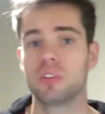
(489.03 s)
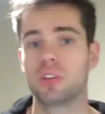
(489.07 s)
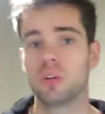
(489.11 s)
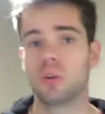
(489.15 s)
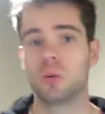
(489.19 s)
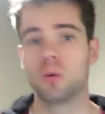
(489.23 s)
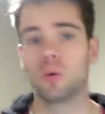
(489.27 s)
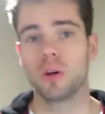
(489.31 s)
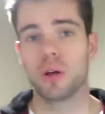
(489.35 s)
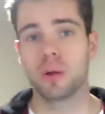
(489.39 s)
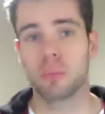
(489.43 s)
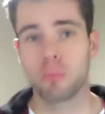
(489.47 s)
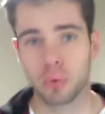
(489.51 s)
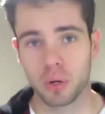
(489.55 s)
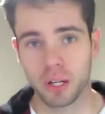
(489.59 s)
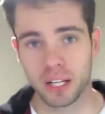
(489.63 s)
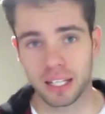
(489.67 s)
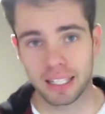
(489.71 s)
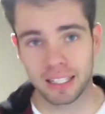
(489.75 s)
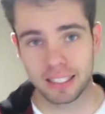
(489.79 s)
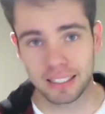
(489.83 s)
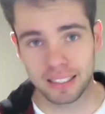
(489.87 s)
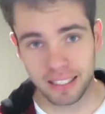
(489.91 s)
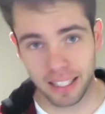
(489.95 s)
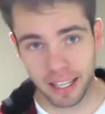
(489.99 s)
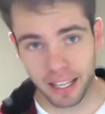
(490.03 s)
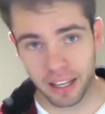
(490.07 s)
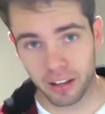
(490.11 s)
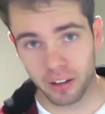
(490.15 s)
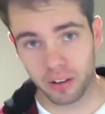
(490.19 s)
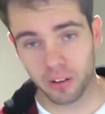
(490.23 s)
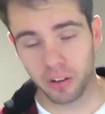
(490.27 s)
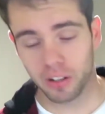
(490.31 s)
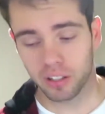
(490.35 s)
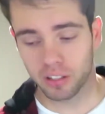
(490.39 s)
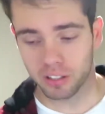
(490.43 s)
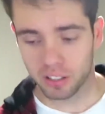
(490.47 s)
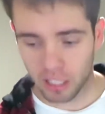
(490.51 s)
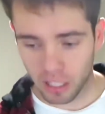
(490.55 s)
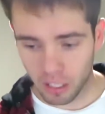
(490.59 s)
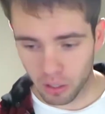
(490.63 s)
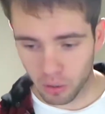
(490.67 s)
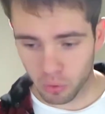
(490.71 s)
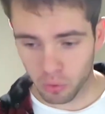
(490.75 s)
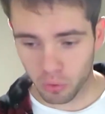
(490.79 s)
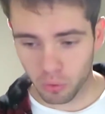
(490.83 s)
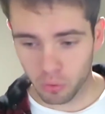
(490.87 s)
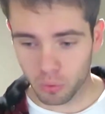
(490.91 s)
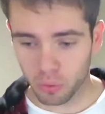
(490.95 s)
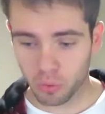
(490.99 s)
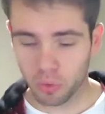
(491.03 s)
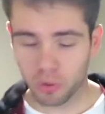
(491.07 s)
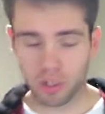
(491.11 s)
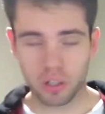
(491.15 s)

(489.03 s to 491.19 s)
it all and break it down and tell you